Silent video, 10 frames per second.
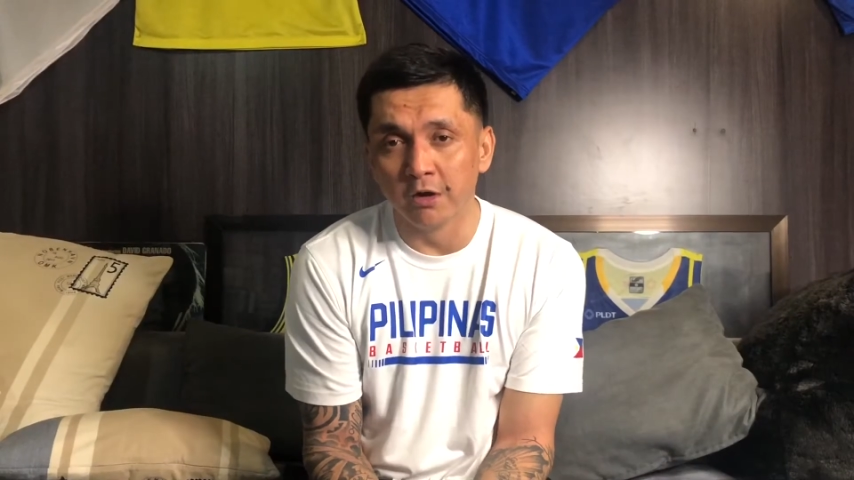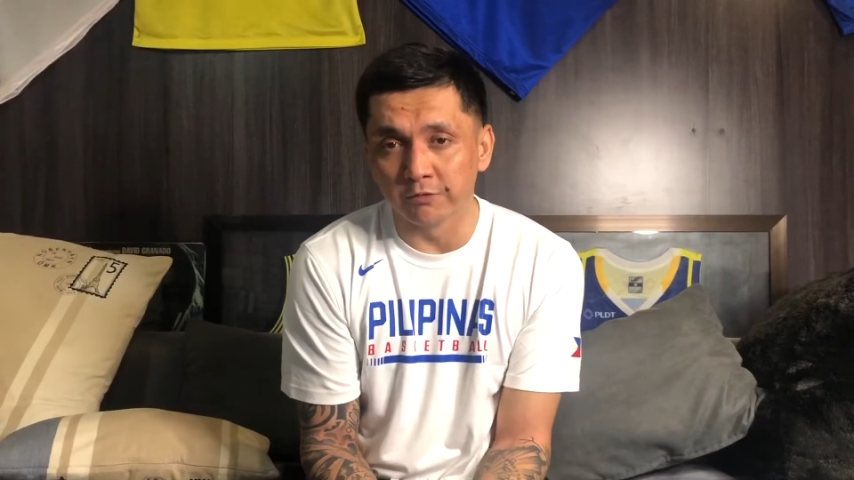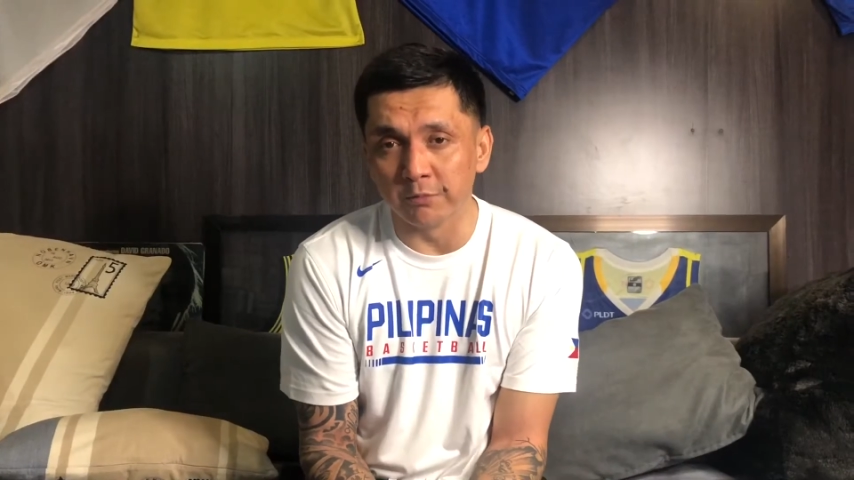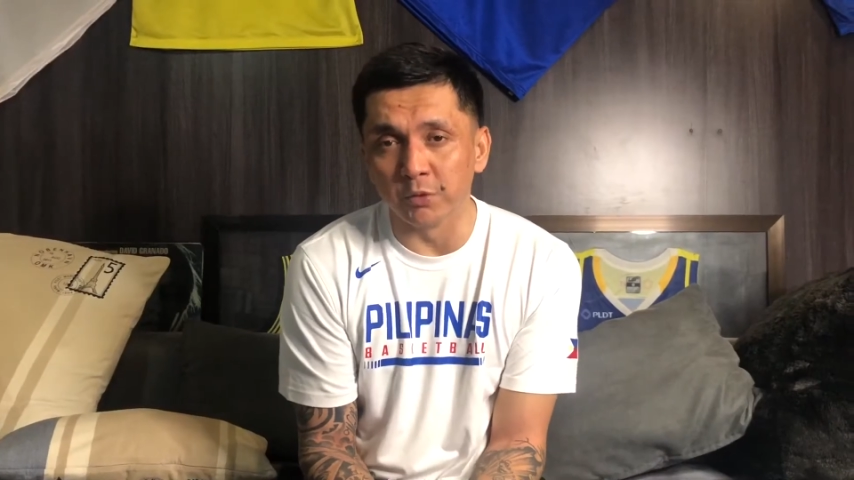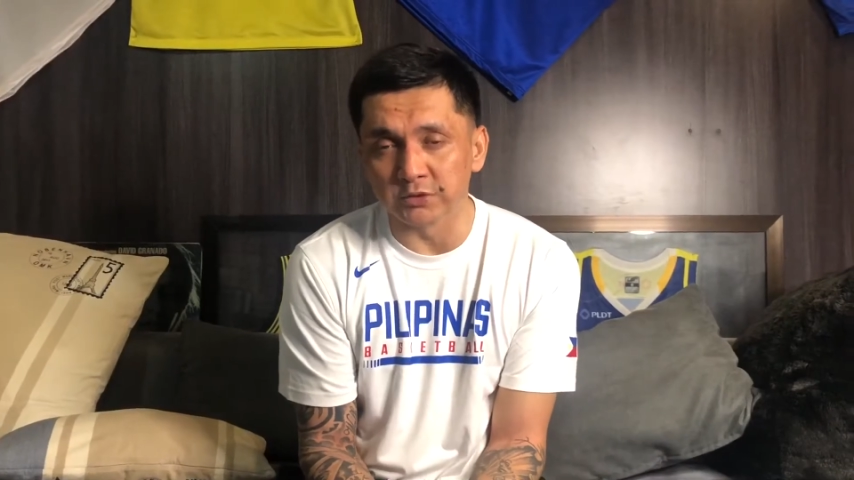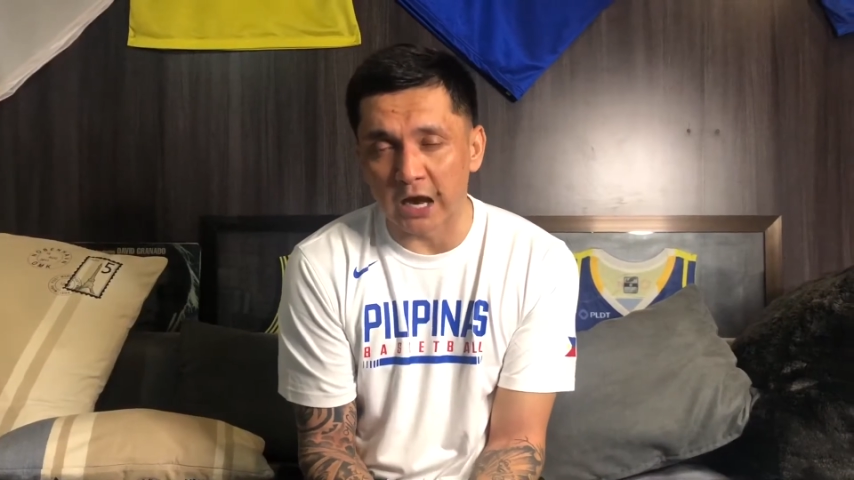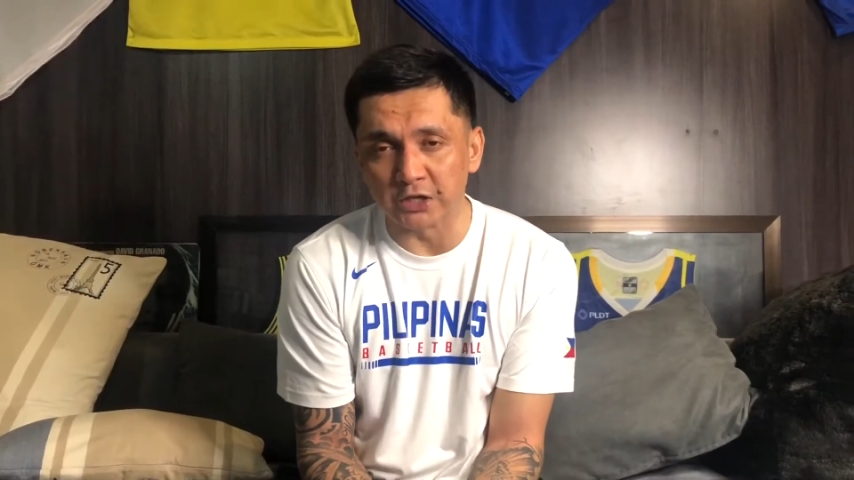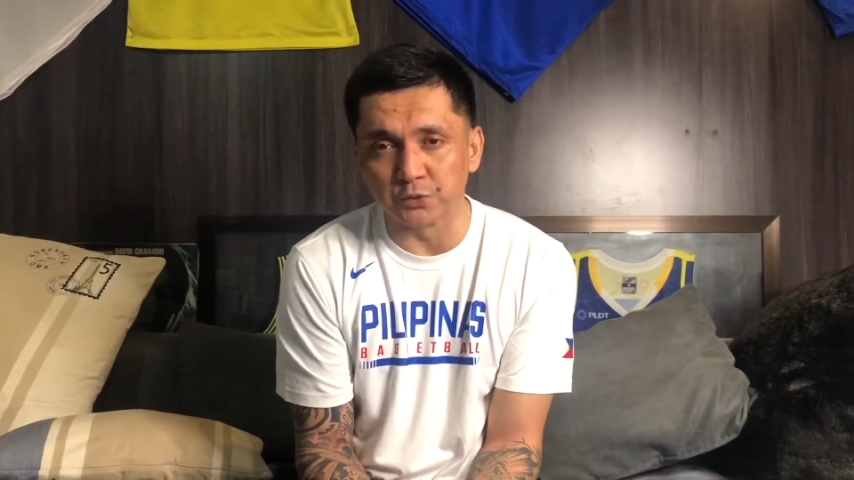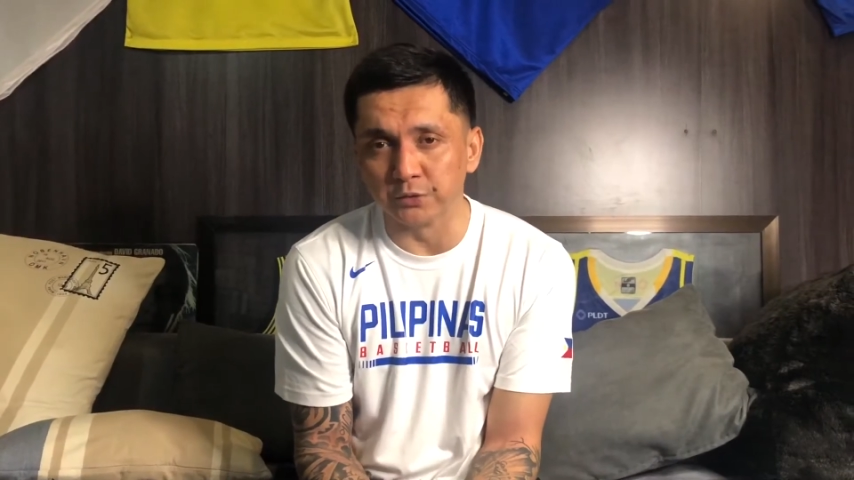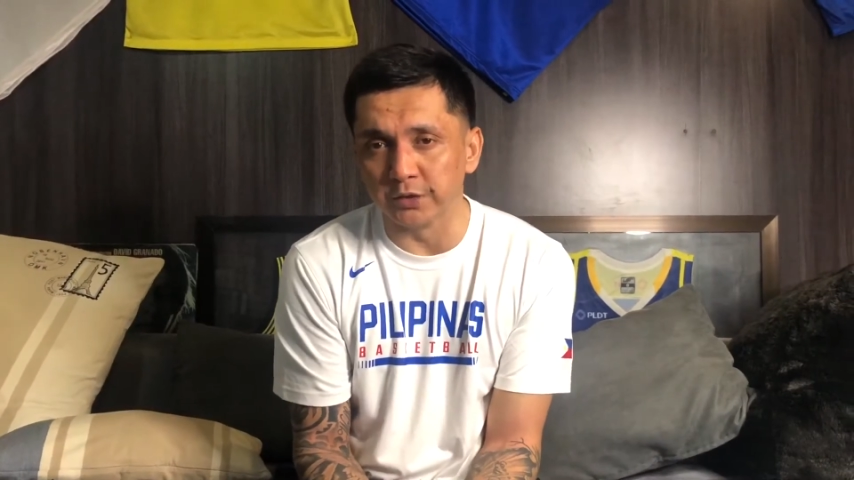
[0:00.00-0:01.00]
those high
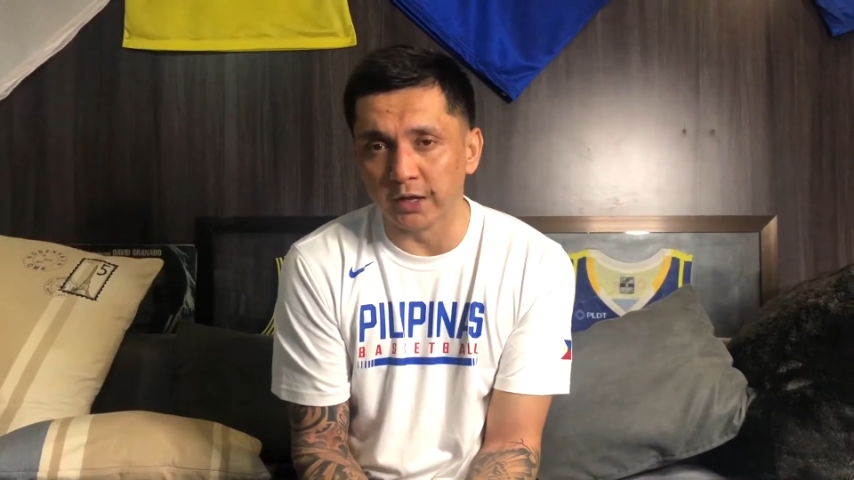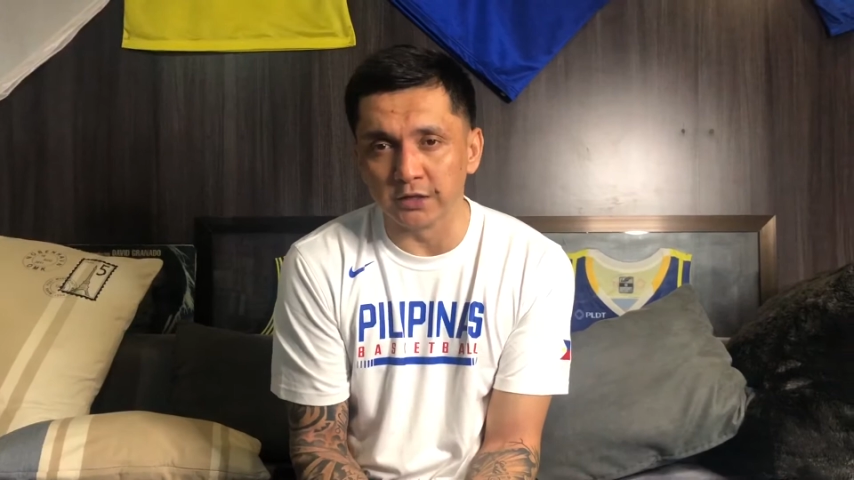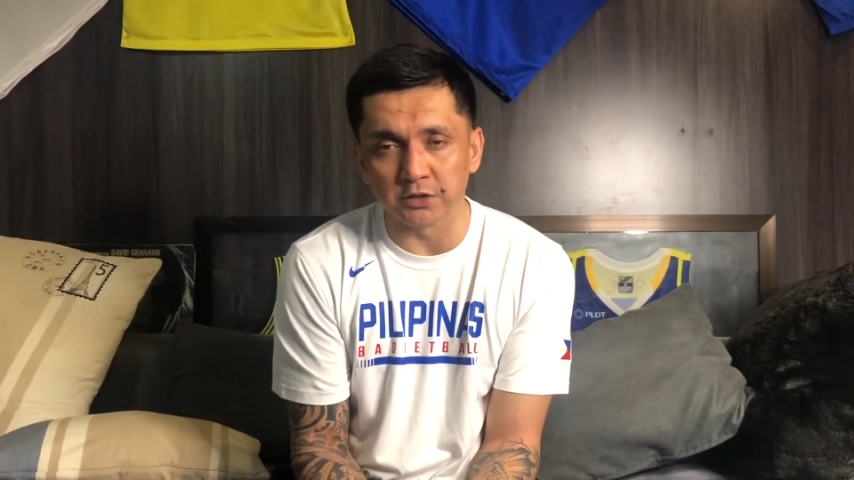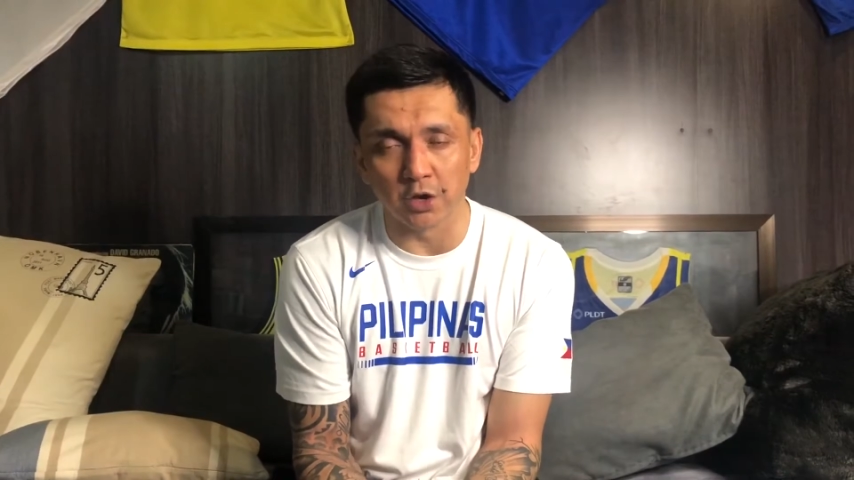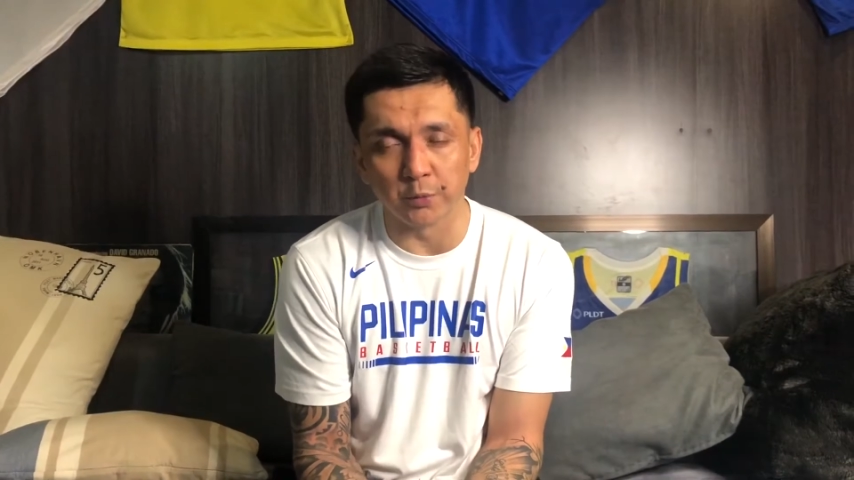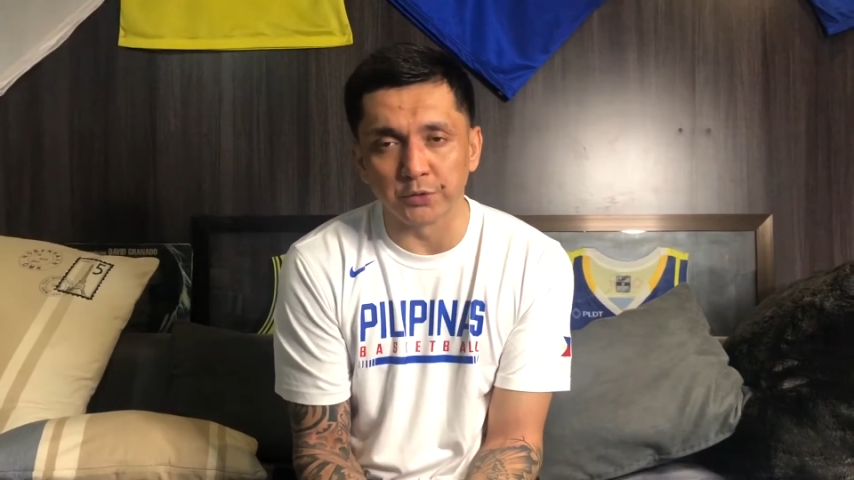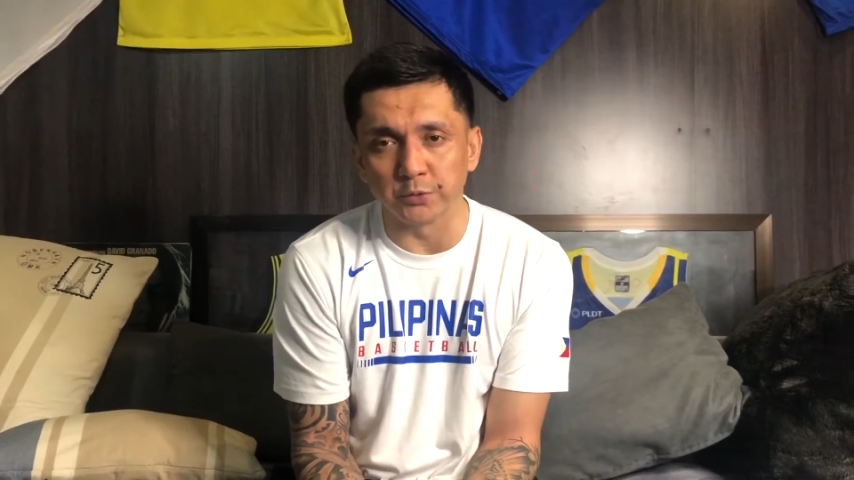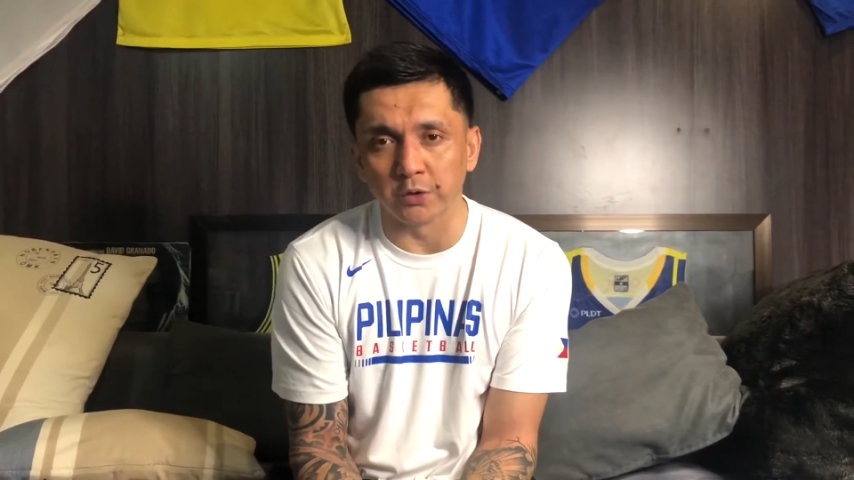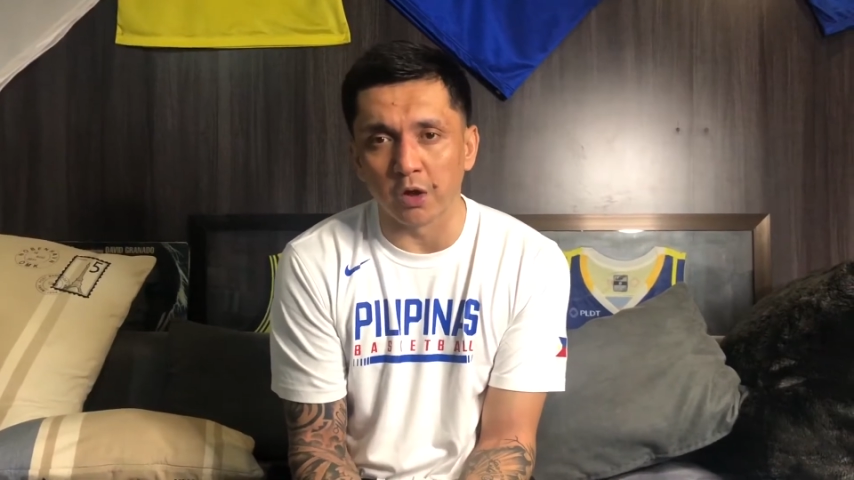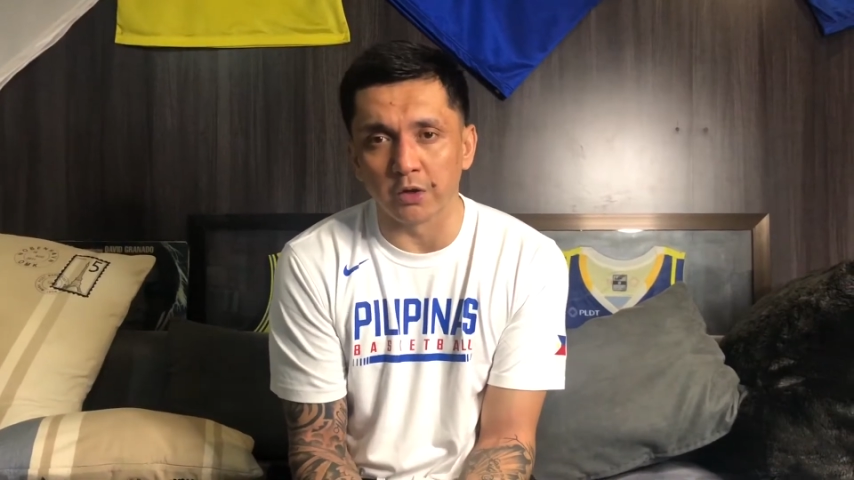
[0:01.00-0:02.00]
school days all the way
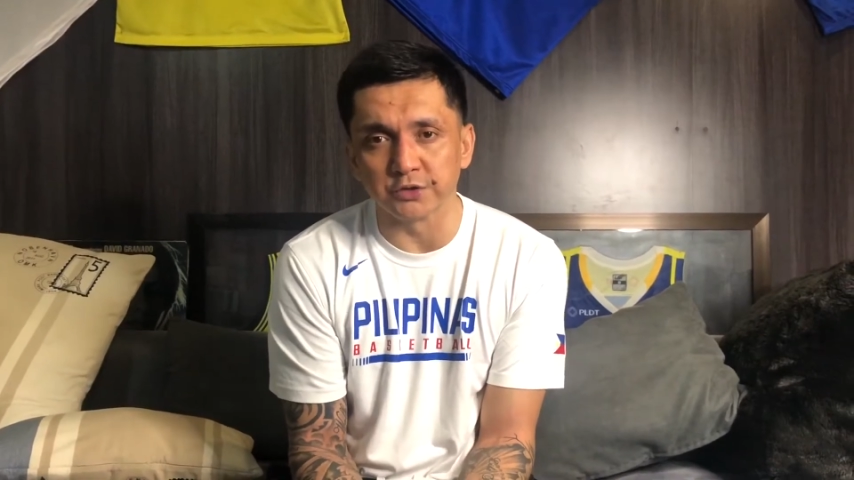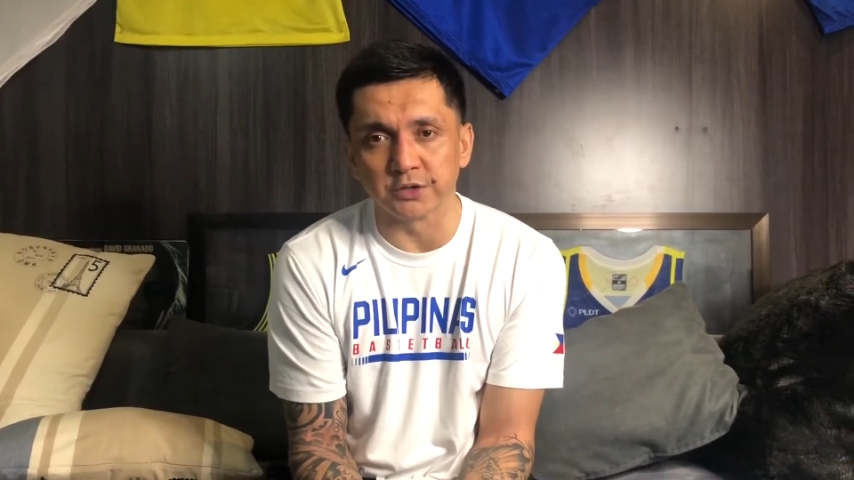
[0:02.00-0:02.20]
through college,